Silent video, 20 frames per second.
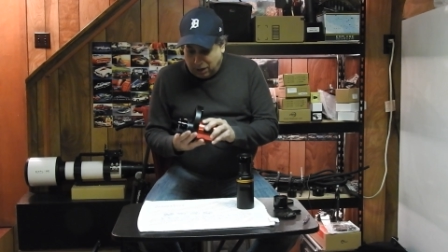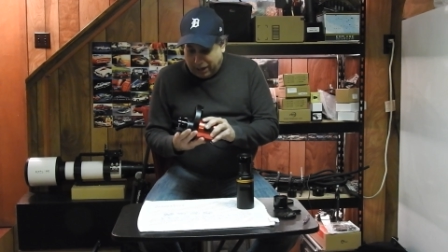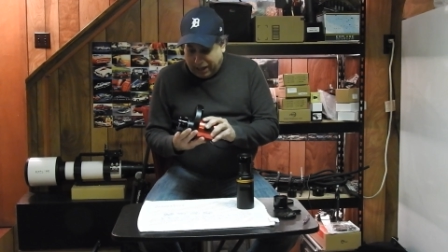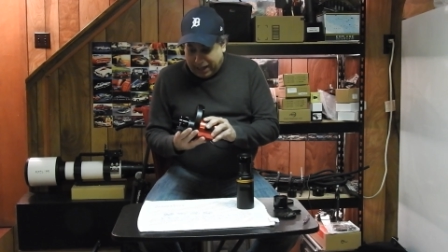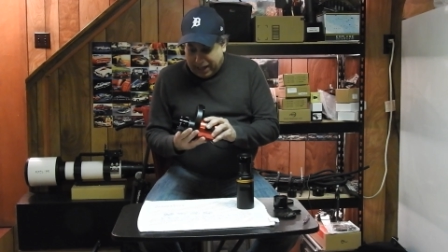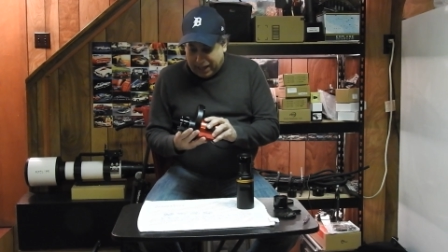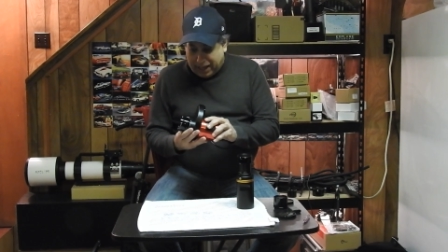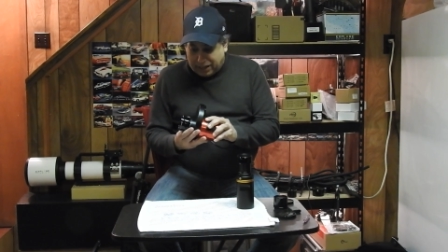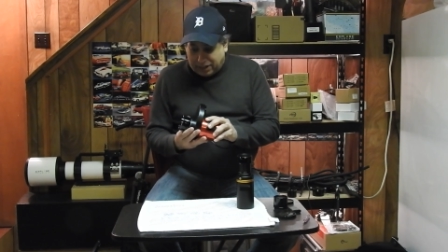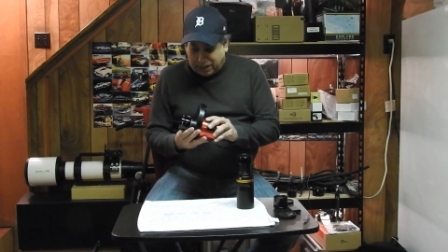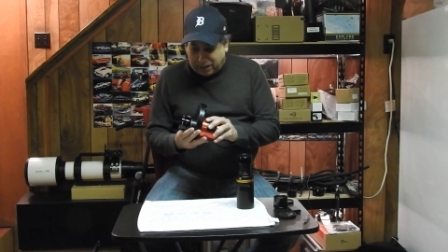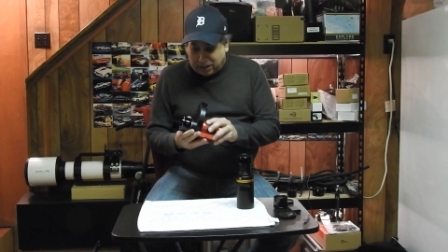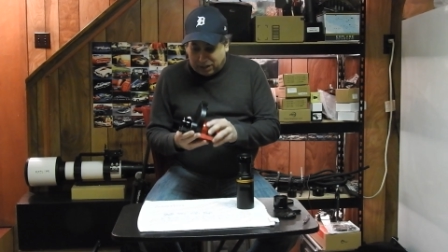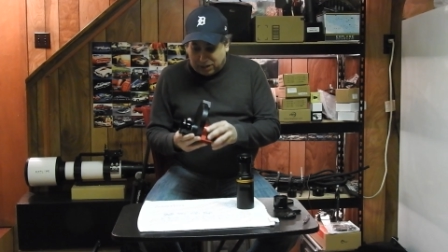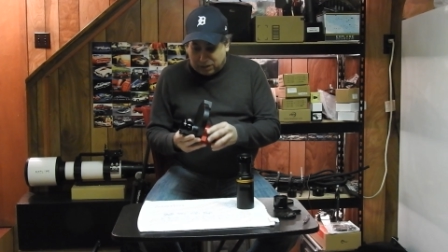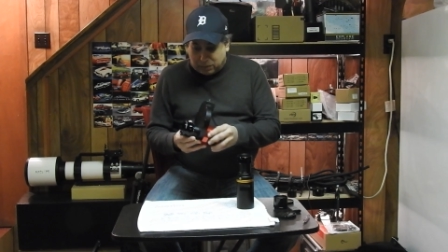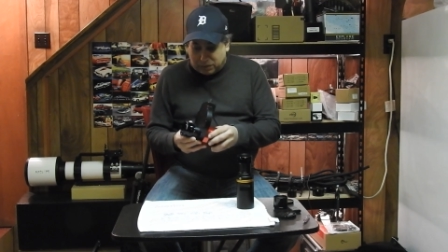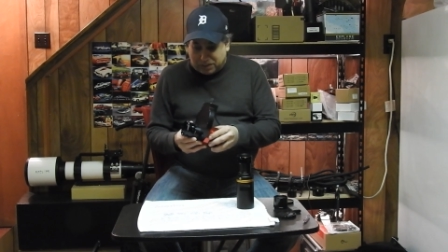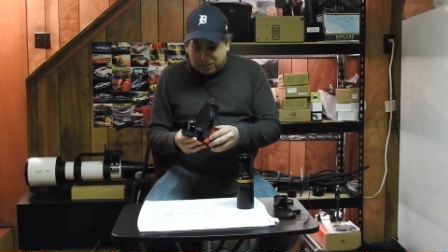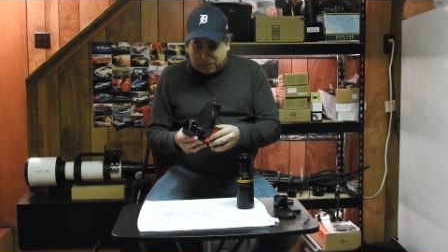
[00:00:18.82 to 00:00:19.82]
And the
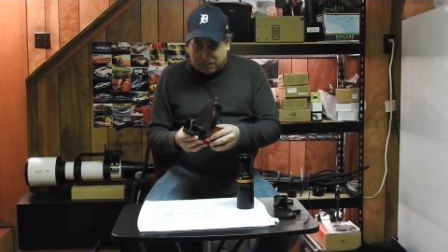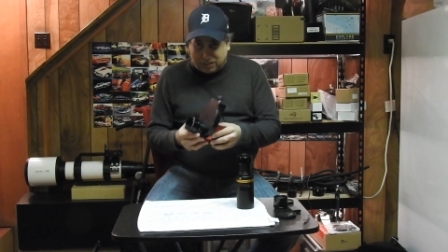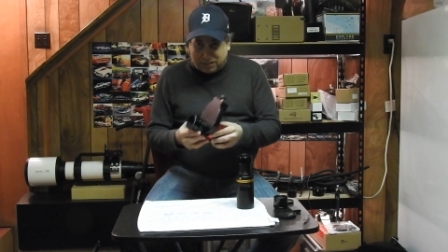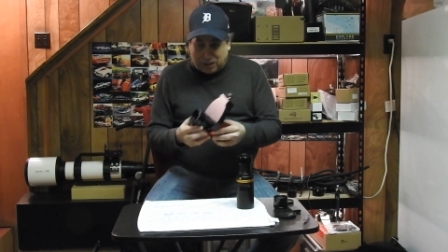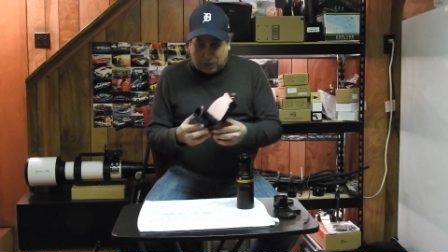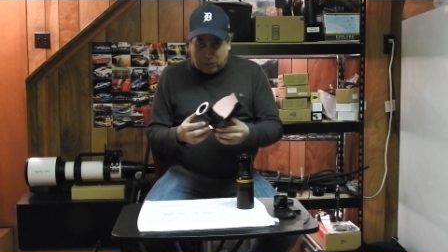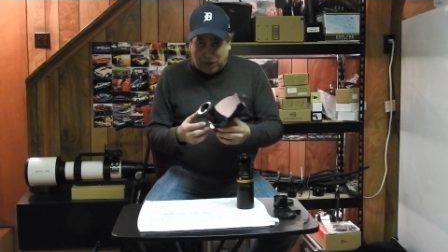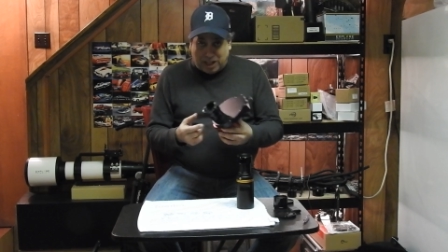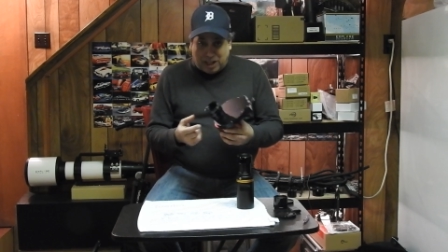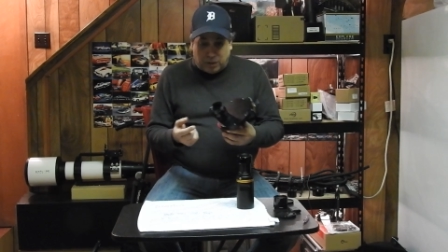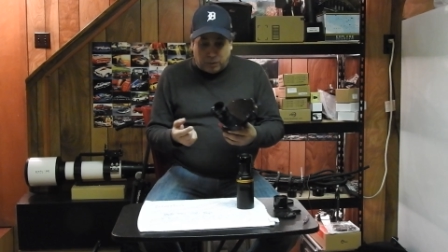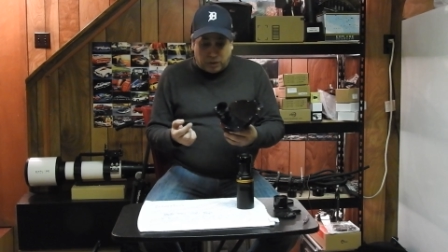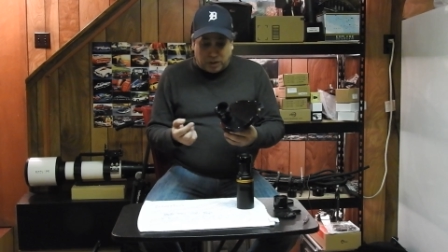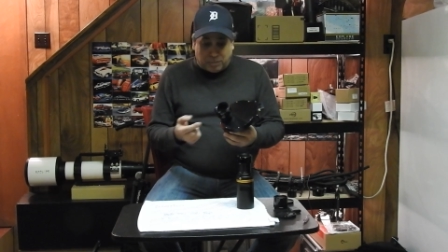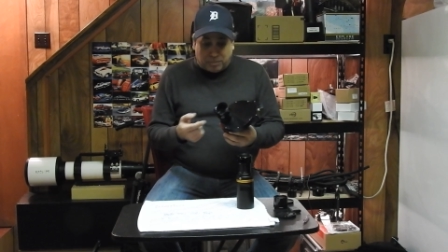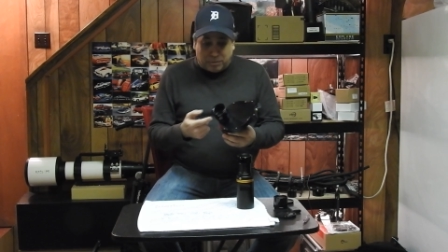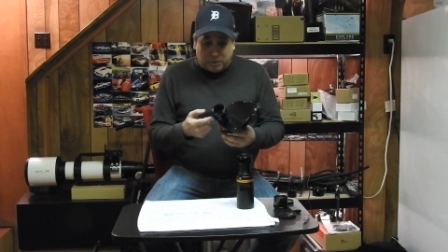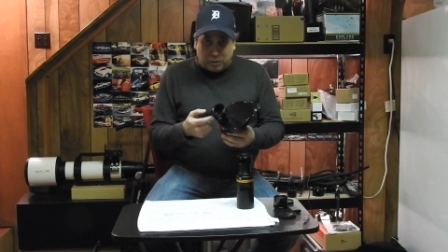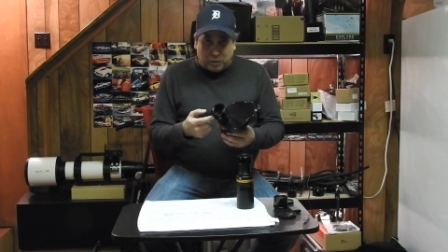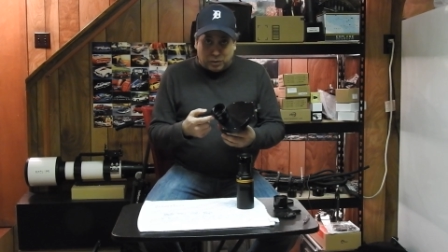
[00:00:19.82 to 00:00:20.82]
other reason is I want to
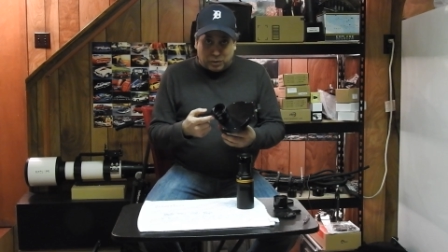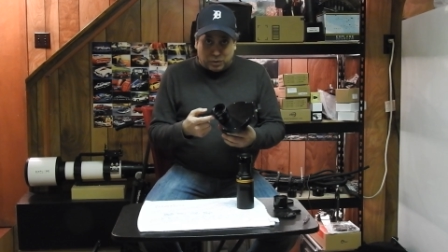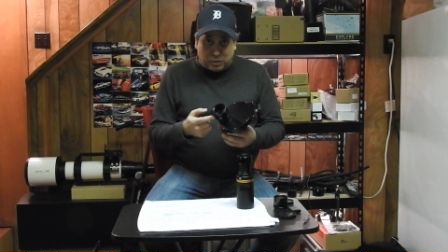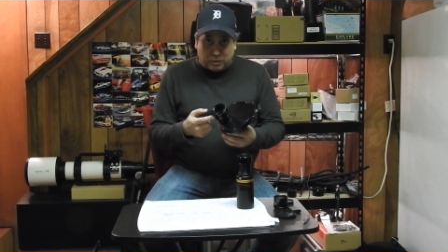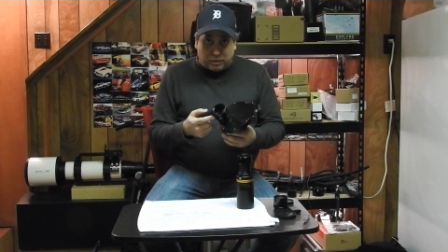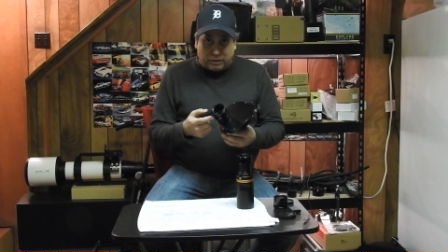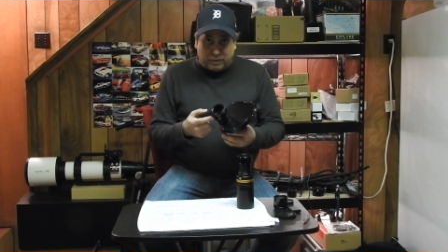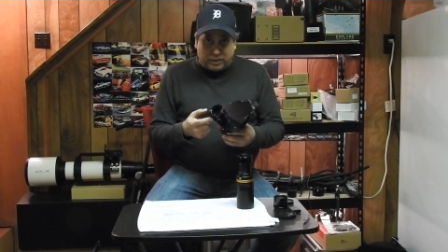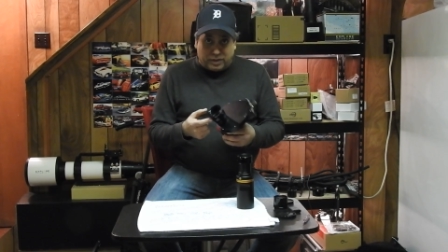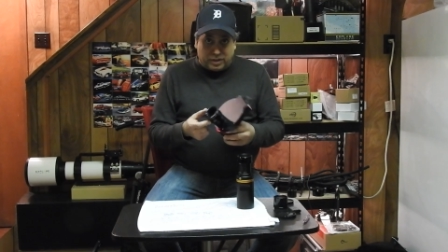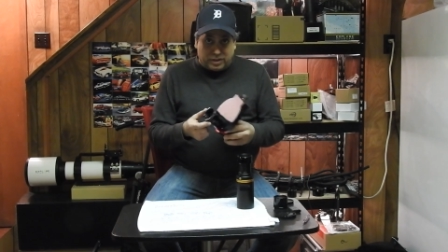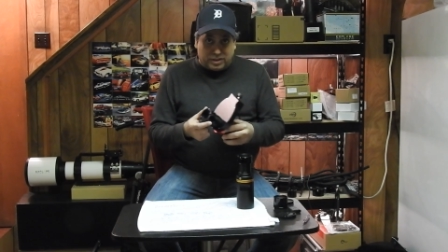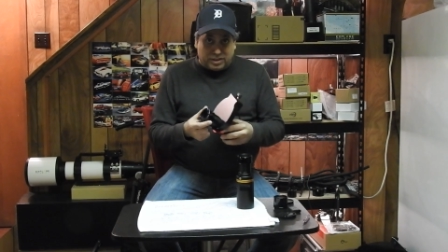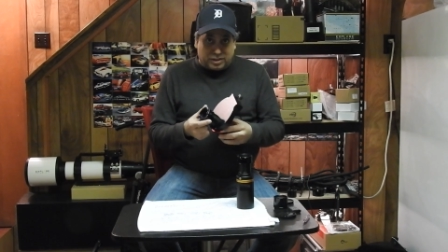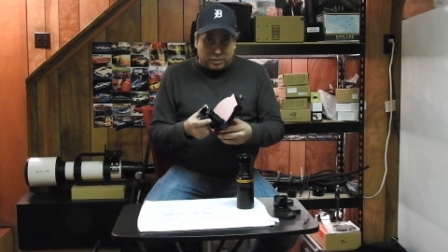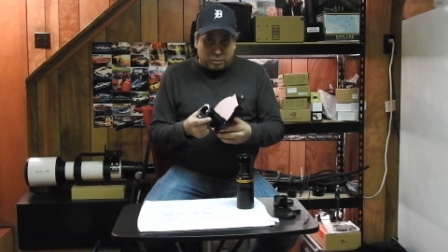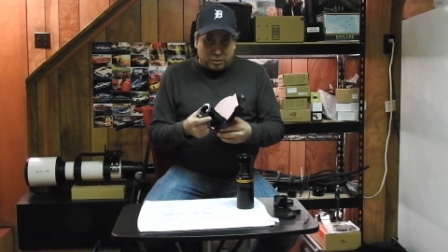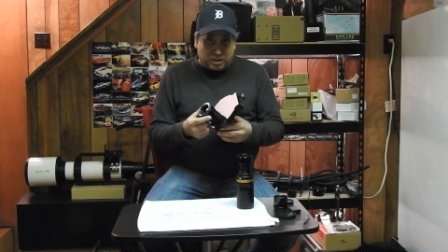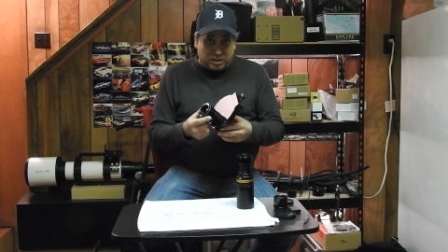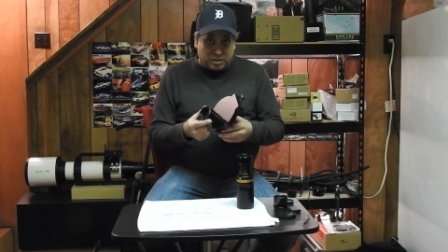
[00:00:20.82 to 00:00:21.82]
remove
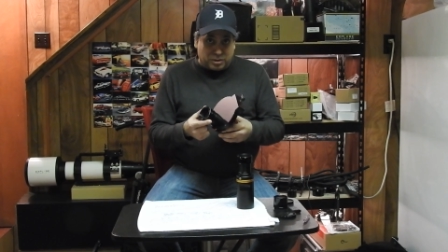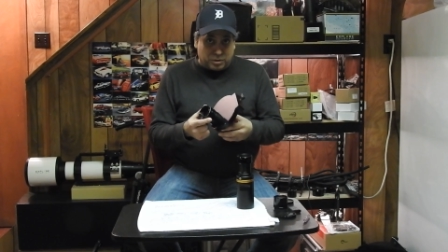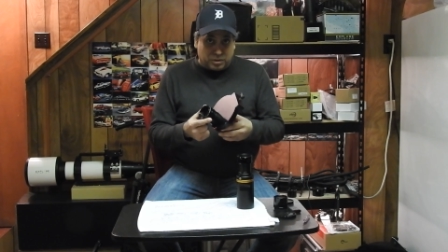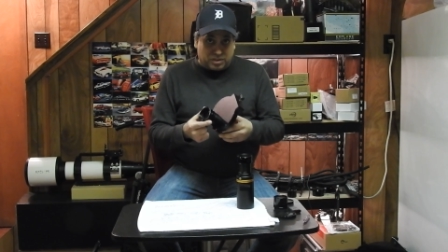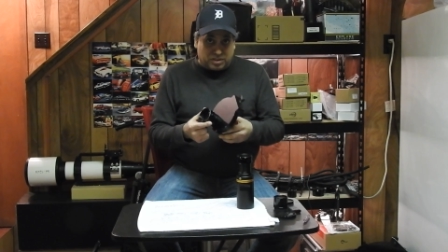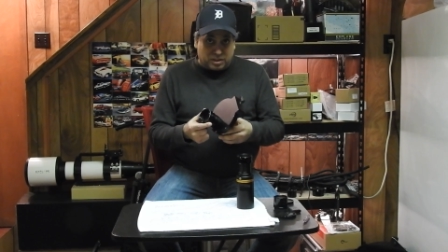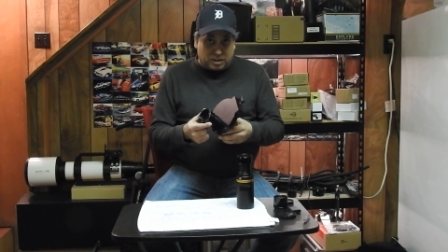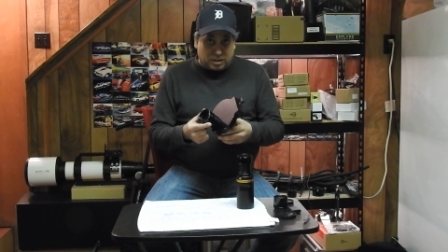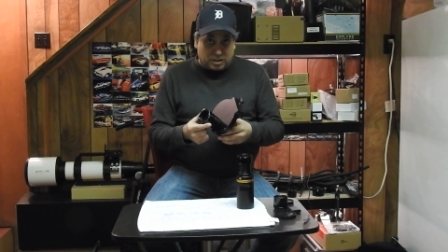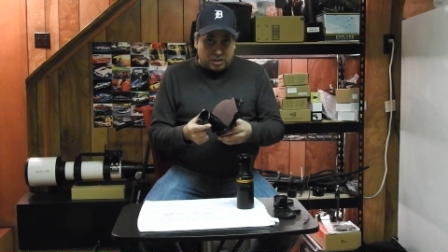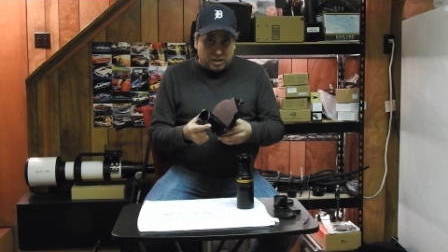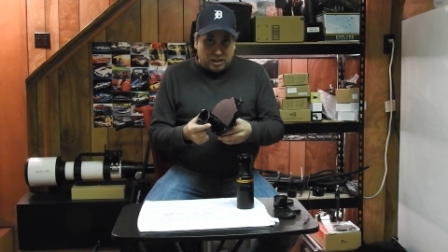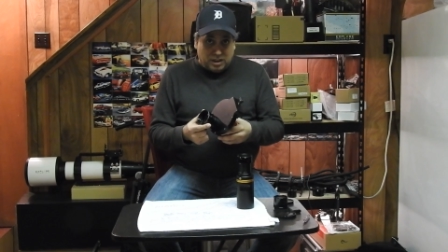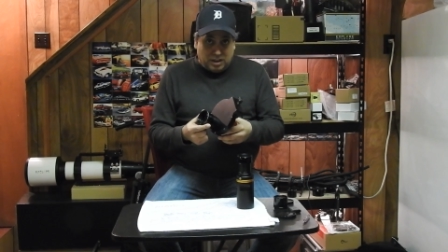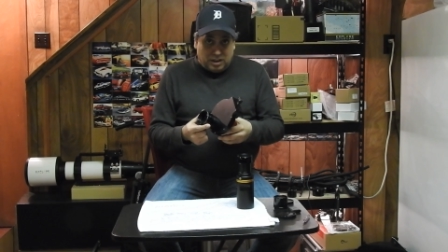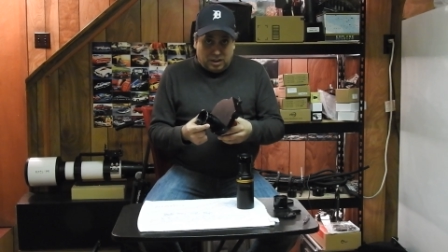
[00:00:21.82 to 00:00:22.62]
this reducer.